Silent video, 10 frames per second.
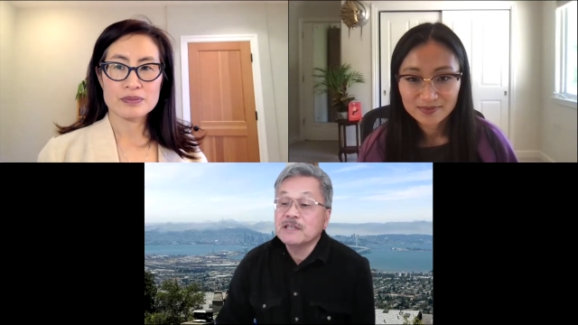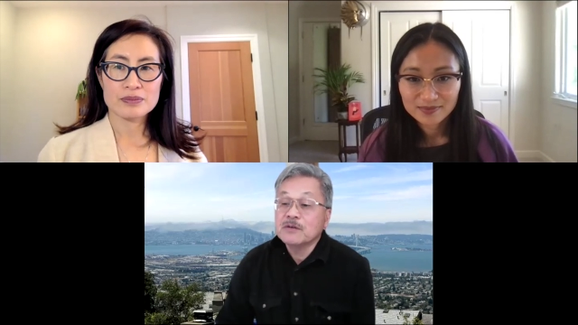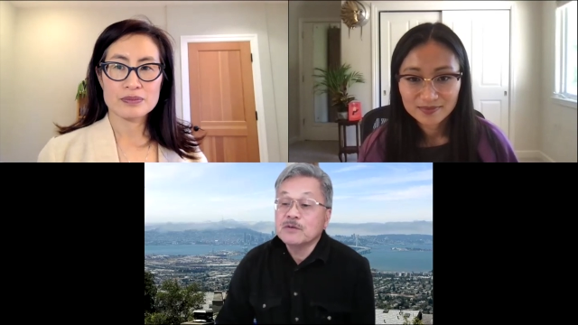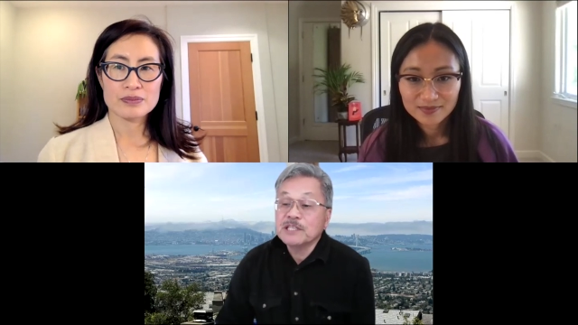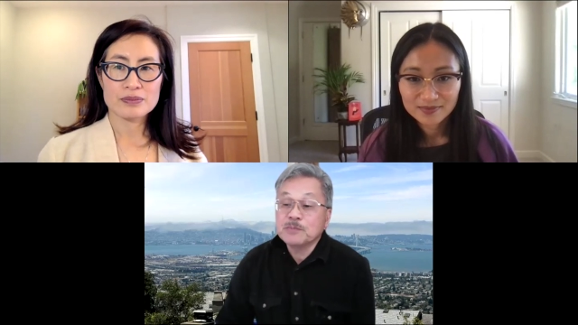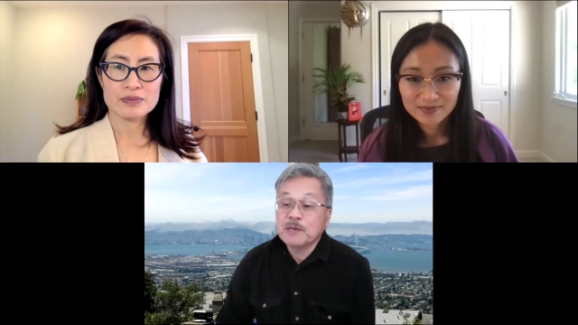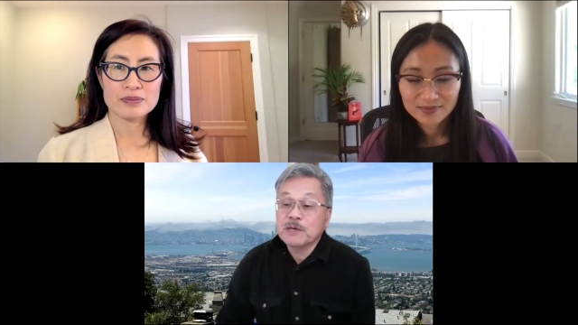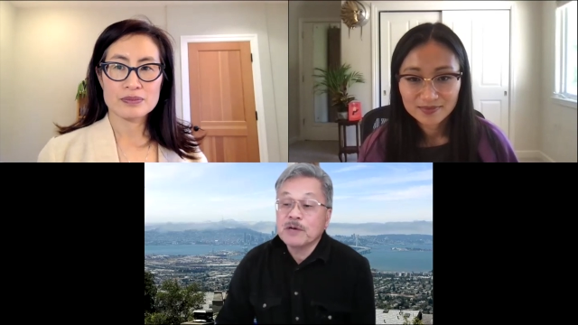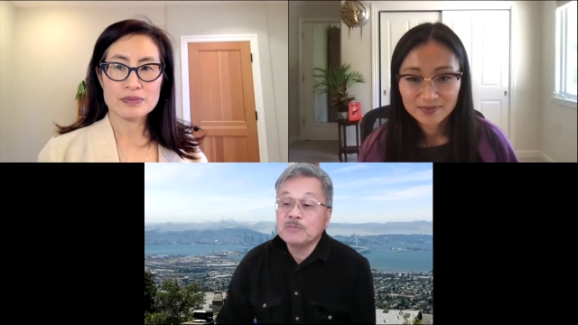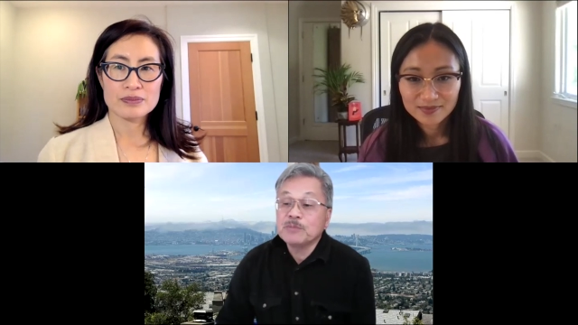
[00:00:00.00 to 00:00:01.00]
Speaker 1: raised by
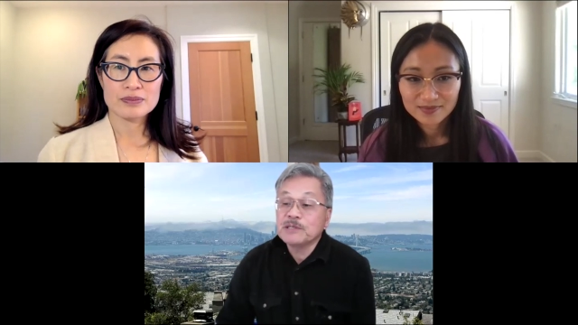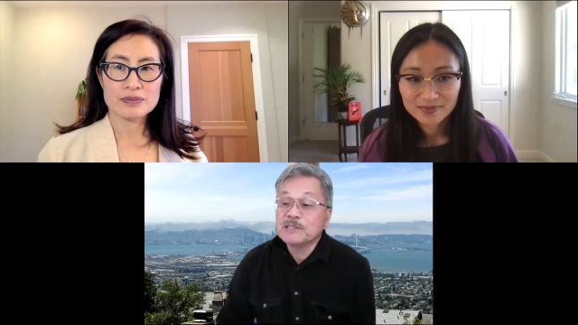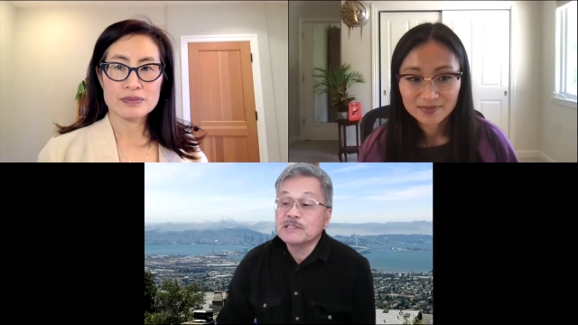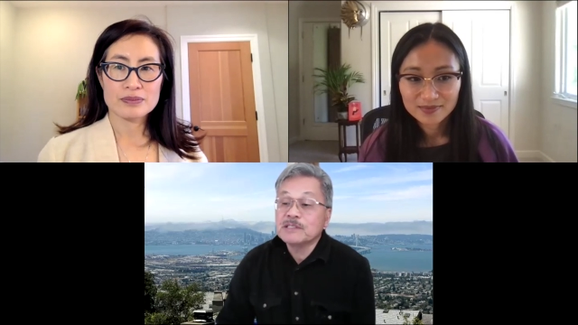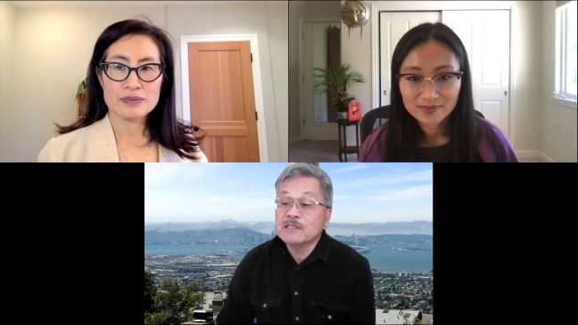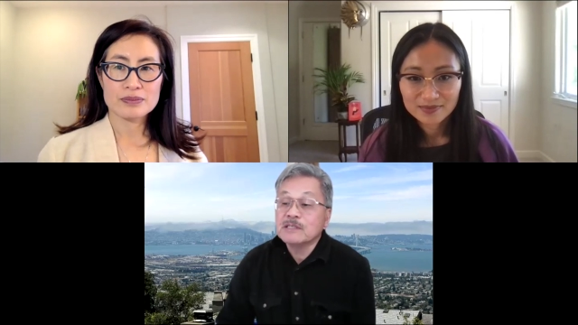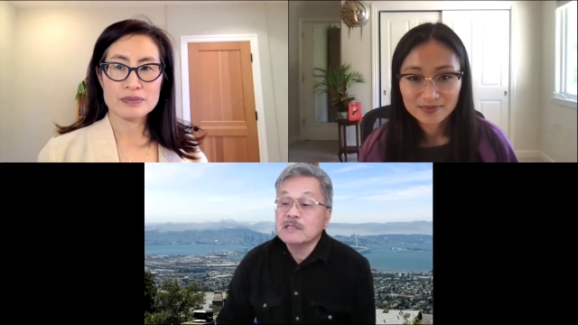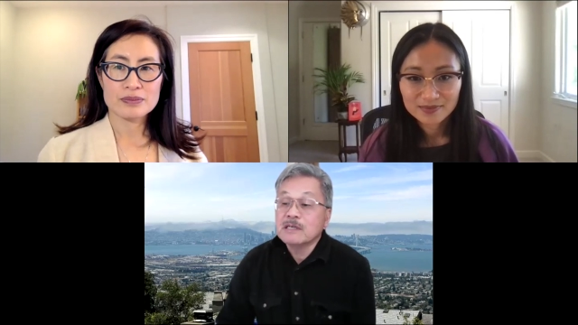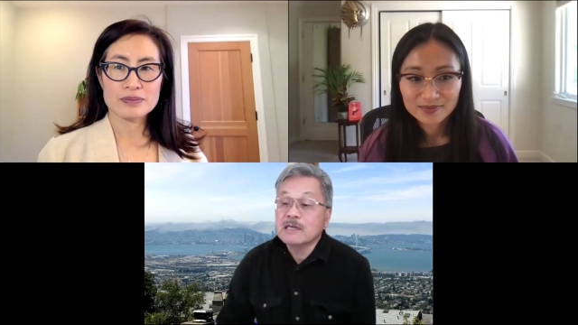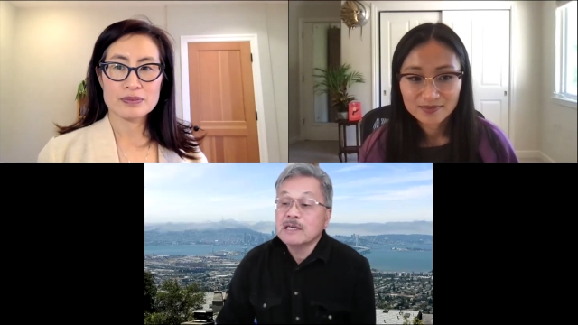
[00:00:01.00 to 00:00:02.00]
white parents?
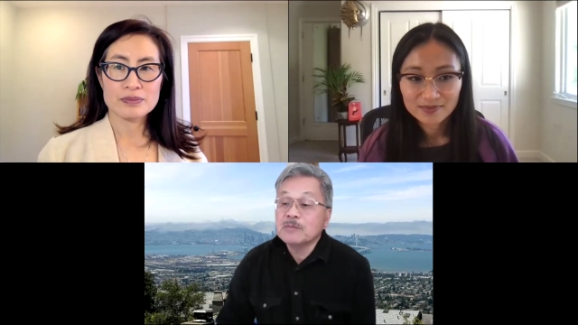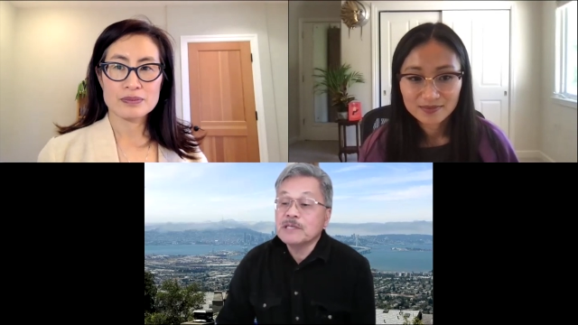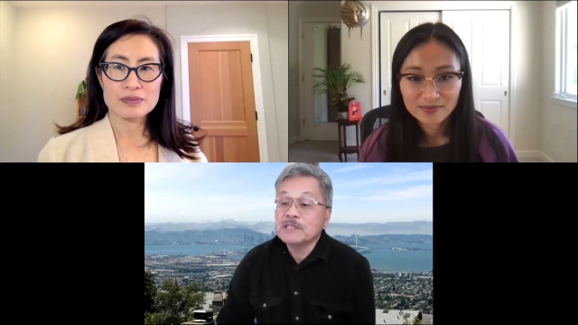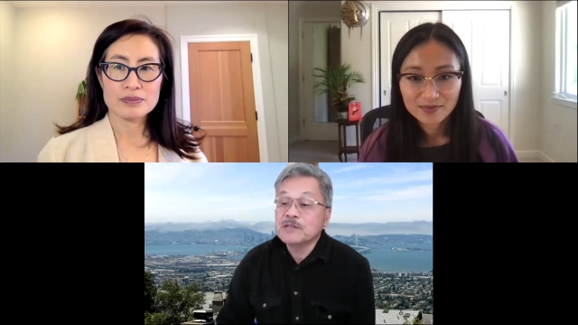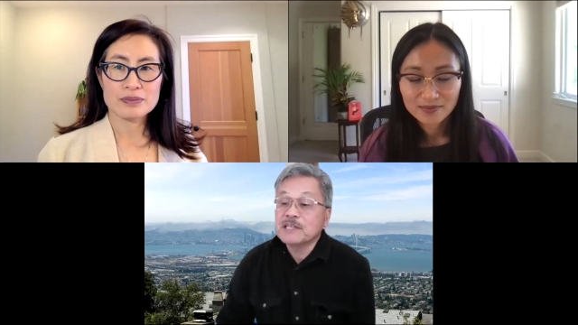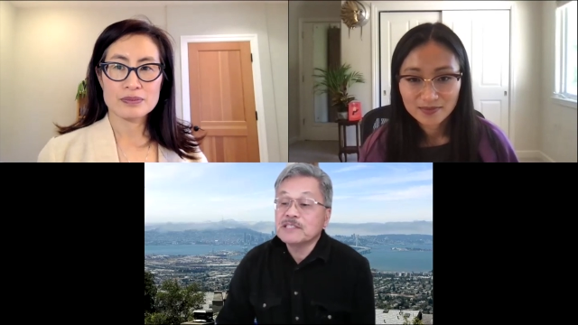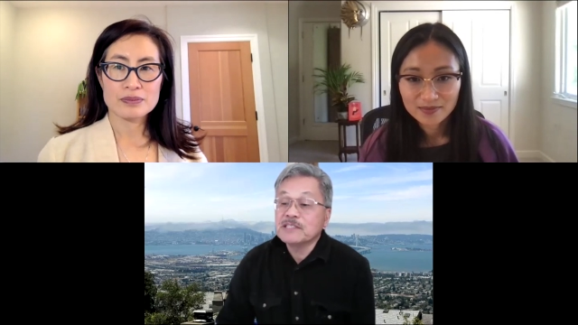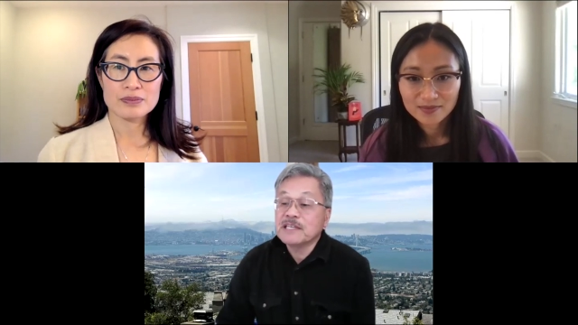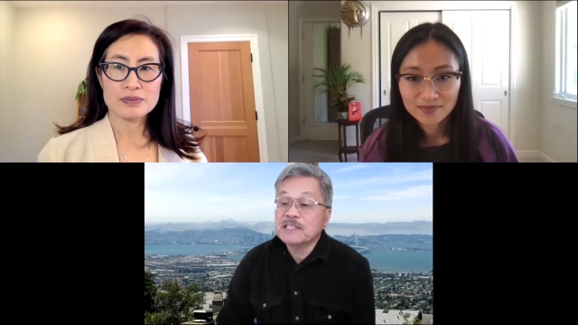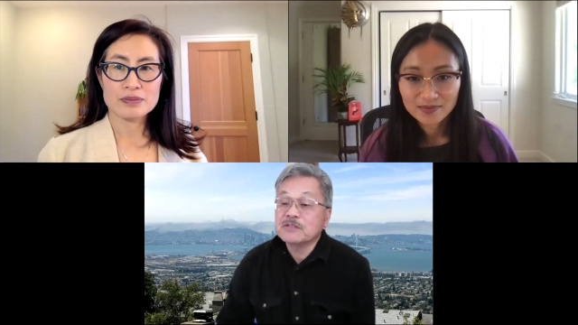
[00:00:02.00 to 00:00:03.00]
I am a
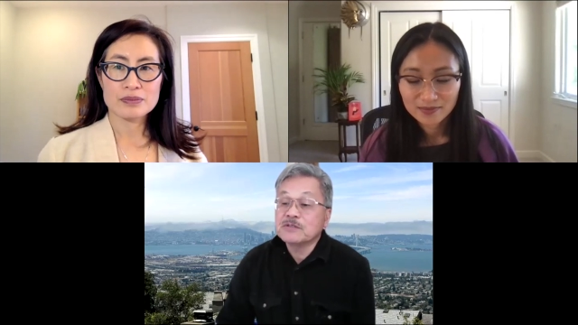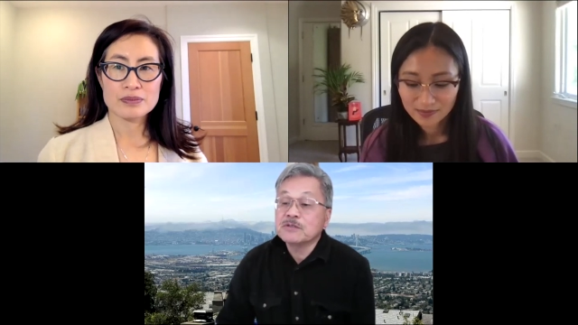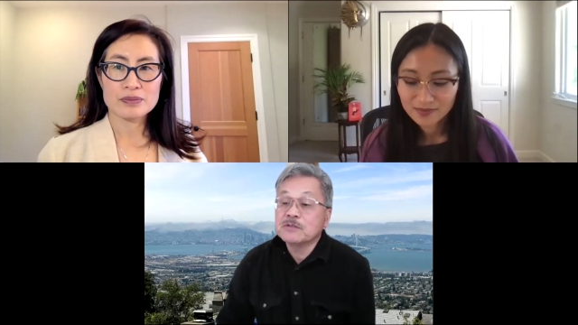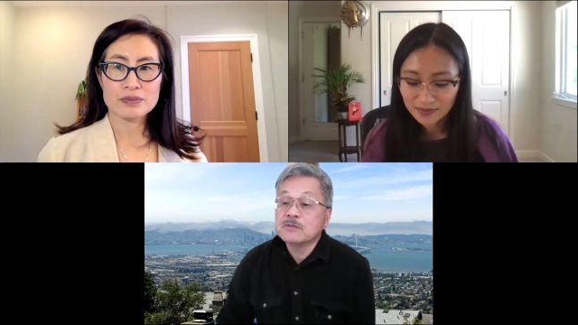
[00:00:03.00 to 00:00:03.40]
transnational